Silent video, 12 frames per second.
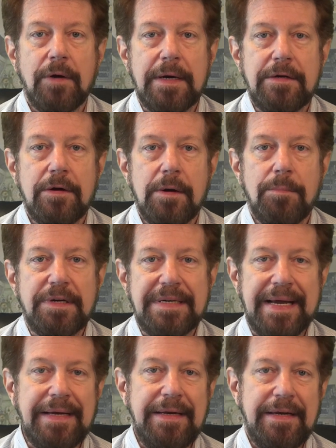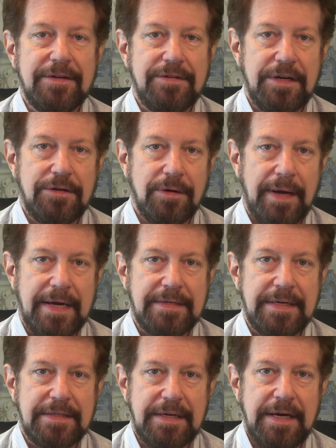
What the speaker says: criteria protecting his digital assets